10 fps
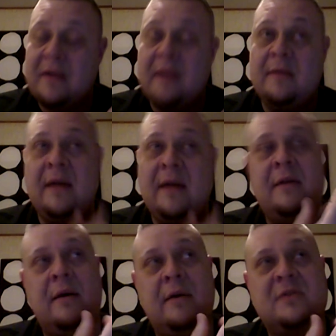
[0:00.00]
and then
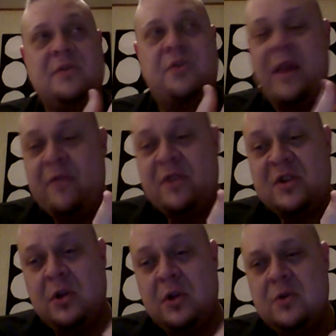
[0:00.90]
the screen
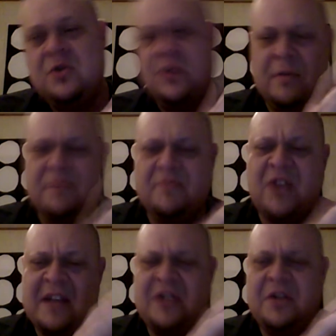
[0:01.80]
resolution
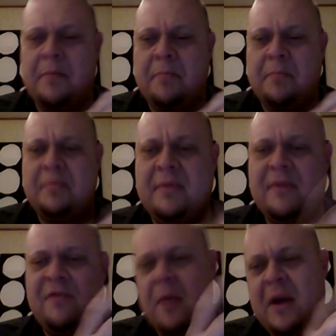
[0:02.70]
changed up
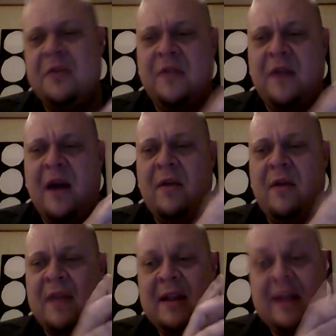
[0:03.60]
from here to there,
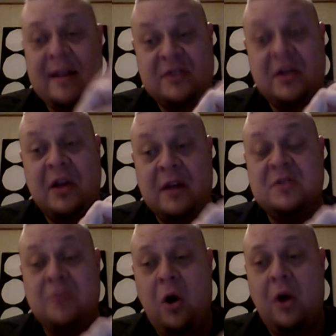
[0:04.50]
and then it actually got
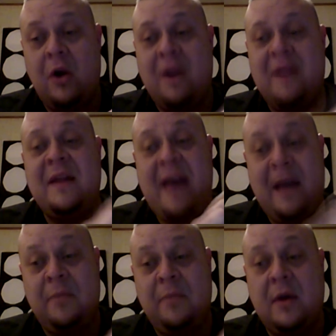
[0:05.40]
smaller, and that
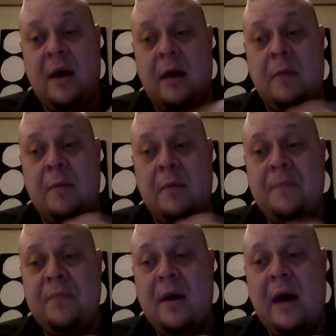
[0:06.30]
helped the game. Hmm.